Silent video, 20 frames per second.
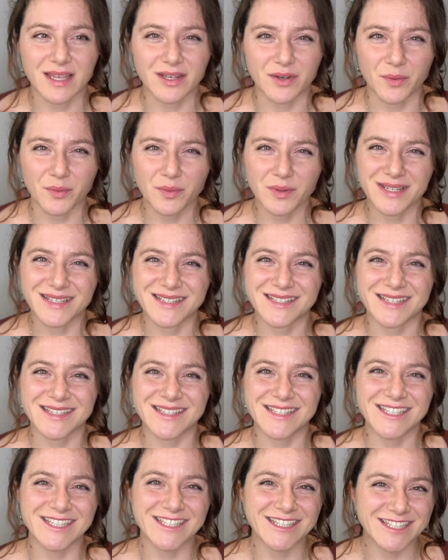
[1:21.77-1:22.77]
I know it's a
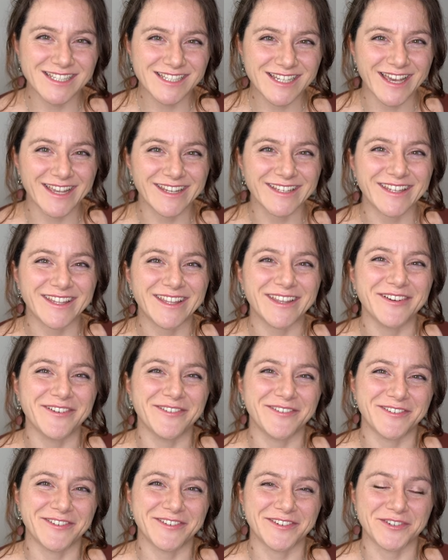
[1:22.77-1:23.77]
teeny tiny
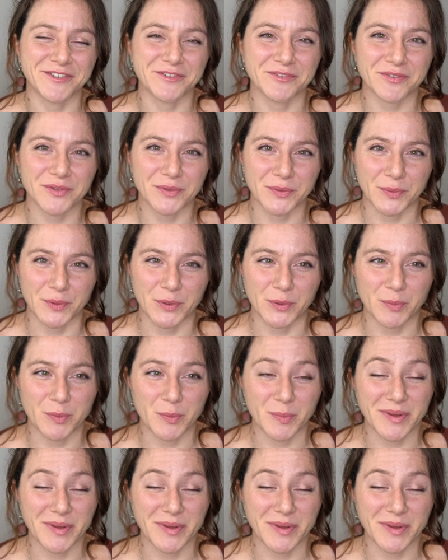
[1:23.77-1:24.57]
corner of Europe,